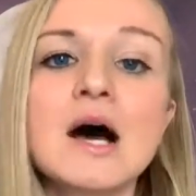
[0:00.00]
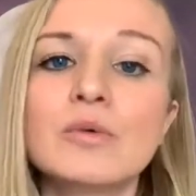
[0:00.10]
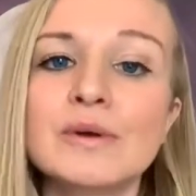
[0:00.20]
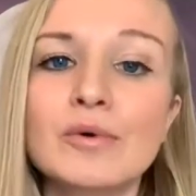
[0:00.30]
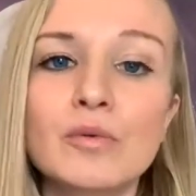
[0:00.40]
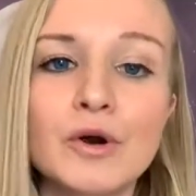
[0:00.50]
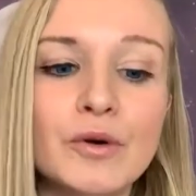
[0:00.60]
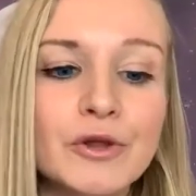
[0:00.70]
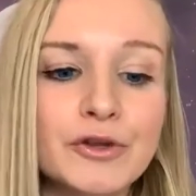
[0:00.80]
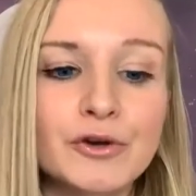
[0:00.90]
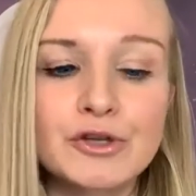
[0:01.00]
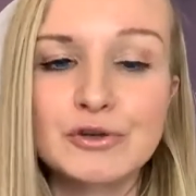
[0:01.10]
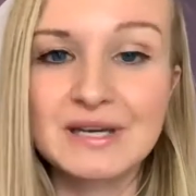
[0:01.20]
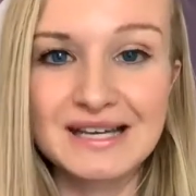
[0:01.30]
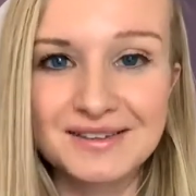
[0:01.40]
We will work with your
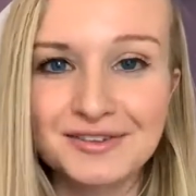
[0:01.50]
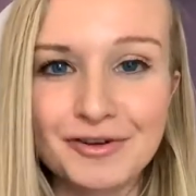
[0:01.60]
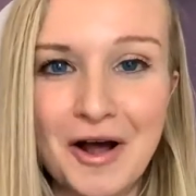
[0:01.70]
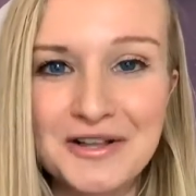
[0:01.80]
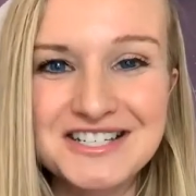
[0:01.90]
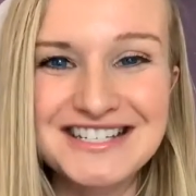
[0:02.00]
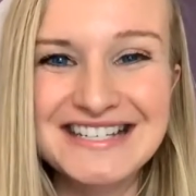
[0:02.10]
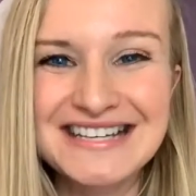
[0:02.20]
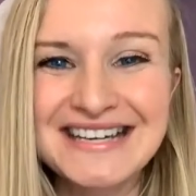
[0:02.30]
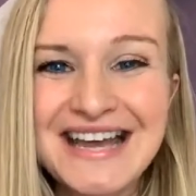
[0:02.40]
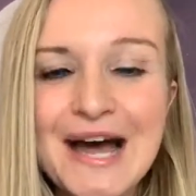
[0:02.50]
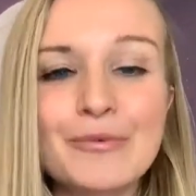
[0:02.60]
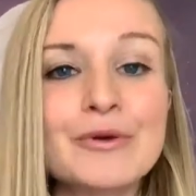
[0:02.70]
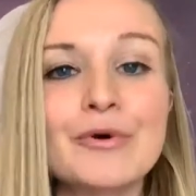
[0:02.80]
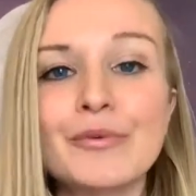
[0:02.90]
unique astrology.
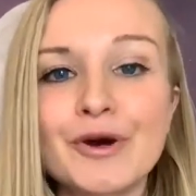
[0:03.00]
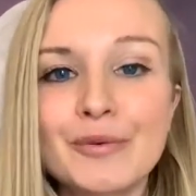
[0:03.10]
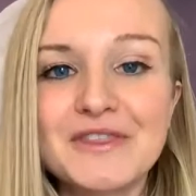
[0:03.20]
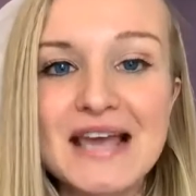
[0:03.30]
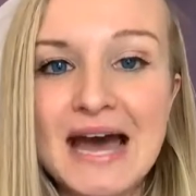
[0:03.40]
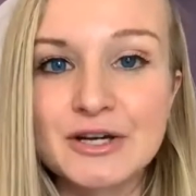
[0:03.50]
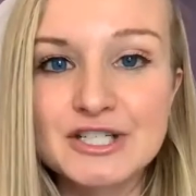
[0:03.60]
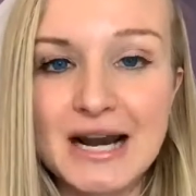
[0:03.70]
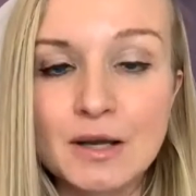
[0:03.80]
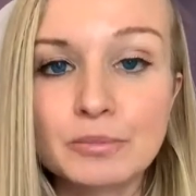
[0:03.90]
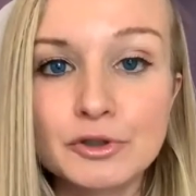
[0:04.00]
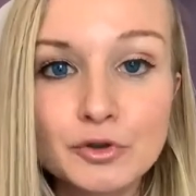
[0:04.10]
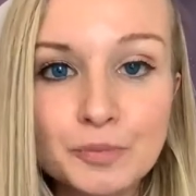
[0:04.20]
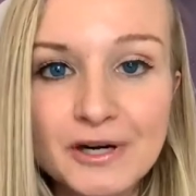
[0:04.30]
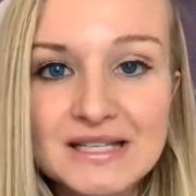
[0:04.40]
We will work with the energetic
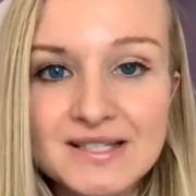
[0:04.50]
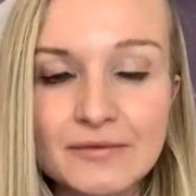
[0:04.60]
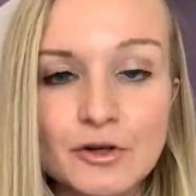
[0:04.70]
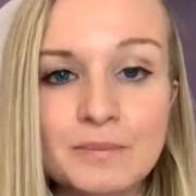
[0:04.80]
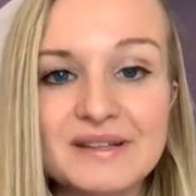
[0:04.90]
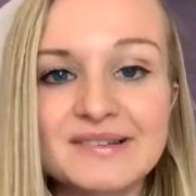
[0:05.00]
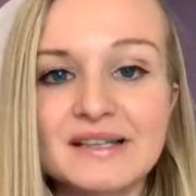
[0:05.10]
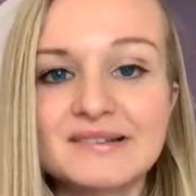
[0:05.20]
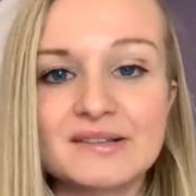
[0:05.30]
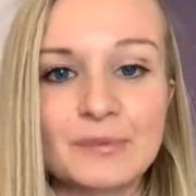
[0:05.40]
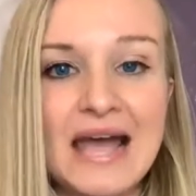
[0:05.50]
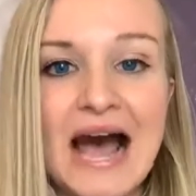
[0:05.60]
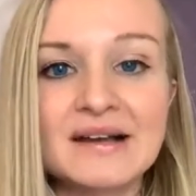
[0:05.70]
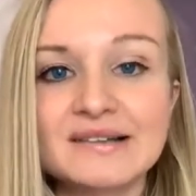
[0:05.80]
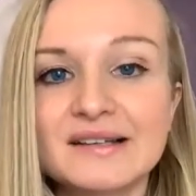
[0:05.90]
blueprint of your business as we
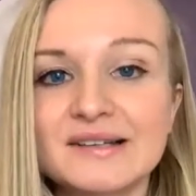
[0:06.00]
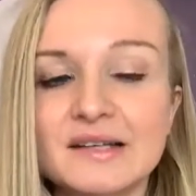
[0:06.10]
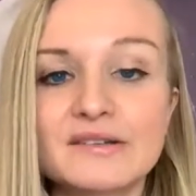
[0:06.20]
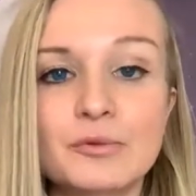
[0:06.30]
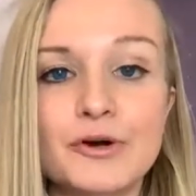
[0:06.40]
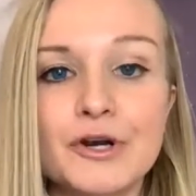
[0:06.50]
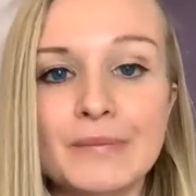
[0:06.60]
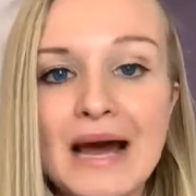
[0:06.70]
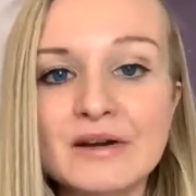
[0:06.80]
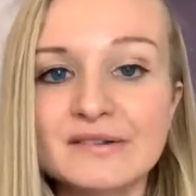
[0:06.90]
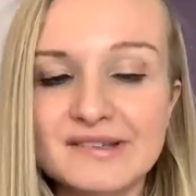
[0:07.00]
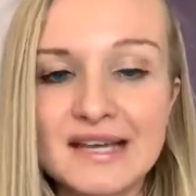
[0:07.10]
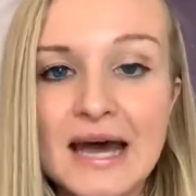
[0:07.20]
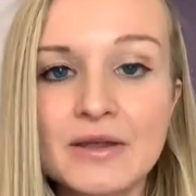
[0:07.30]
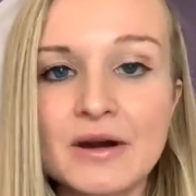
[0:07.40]
access and explore your records
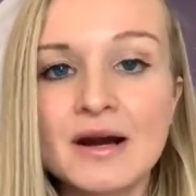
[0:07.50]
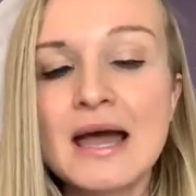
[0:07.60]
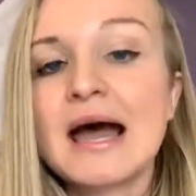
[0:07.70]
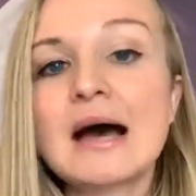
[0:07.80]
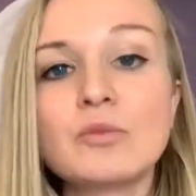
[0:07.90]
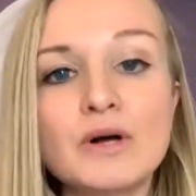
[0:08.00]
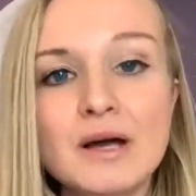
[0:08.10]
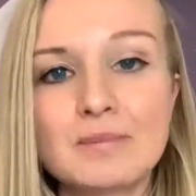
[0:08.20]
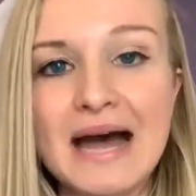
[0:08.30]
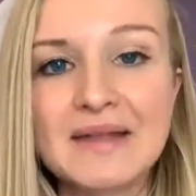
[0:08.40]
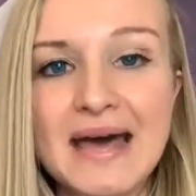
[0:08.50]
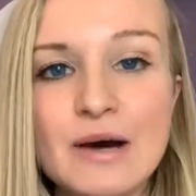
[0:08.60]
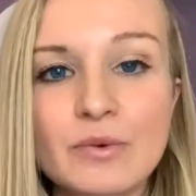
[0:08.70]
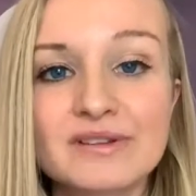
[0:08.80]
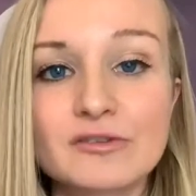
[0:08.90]
together. And we'll combine
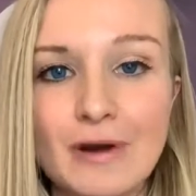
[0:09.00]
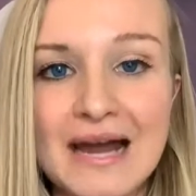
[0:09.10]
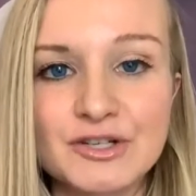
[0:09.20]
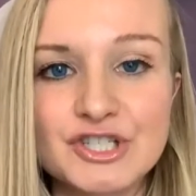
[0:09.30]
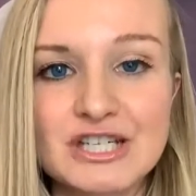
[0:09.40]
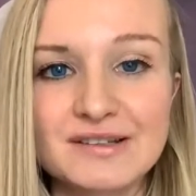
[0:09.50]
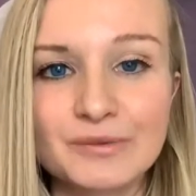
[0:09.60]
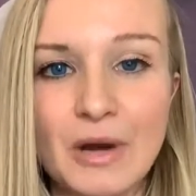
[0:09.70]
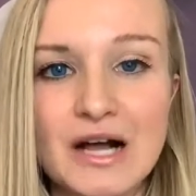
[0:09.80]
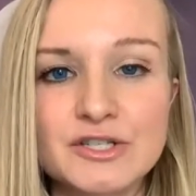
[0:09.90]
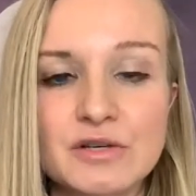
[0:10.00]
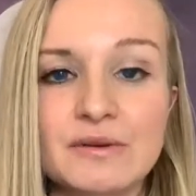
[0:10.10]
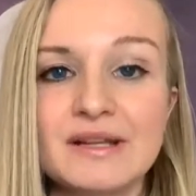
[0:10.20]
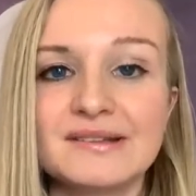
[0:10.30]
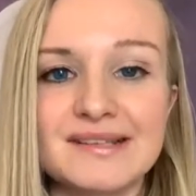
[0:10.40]
that with strategy as well to
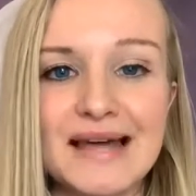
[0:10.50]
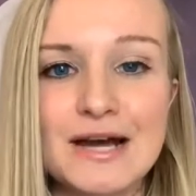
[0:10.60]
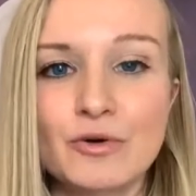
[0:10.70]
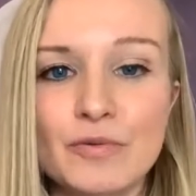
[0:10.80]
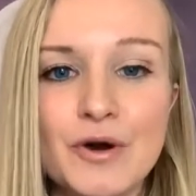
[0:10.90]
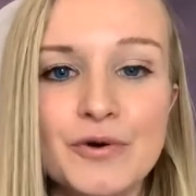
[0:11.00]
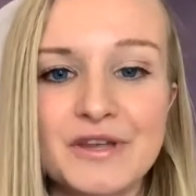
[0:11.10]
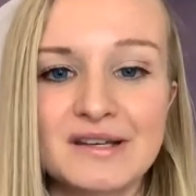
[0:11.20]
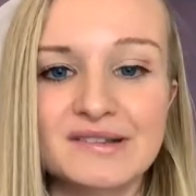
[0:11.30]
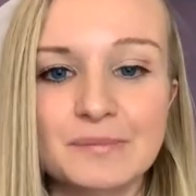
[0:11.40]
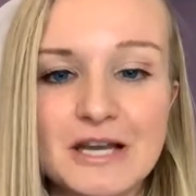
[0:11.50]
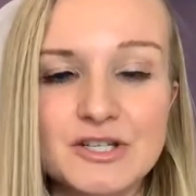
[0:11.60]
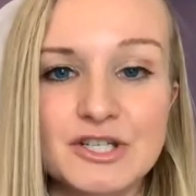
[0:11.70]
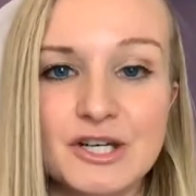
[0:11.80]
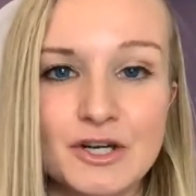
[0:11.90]
really see that growth and
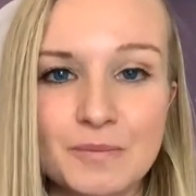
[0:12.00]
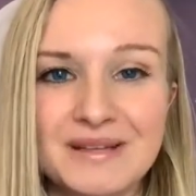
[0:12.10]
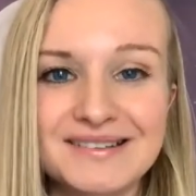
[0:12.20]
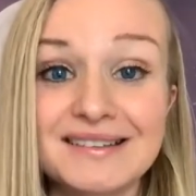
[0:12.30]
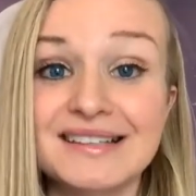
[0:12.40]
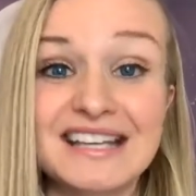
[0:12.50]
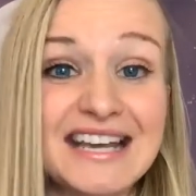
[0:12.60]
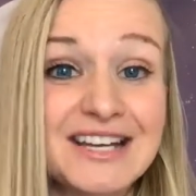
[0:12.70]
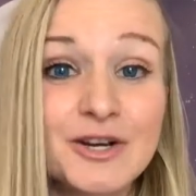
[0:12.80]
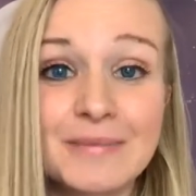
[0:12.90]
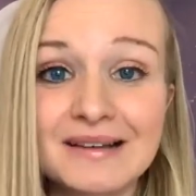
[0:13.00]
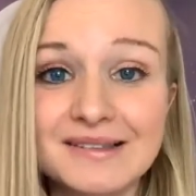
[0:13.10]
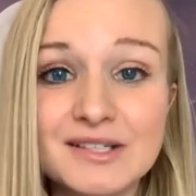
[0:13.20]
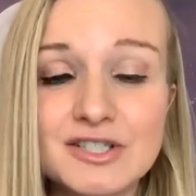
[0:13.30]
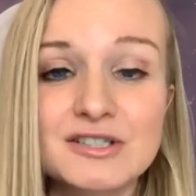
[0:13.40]
expansion in your business and get your
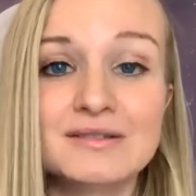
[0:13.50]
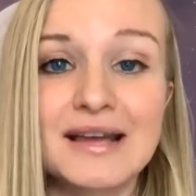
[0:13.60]
message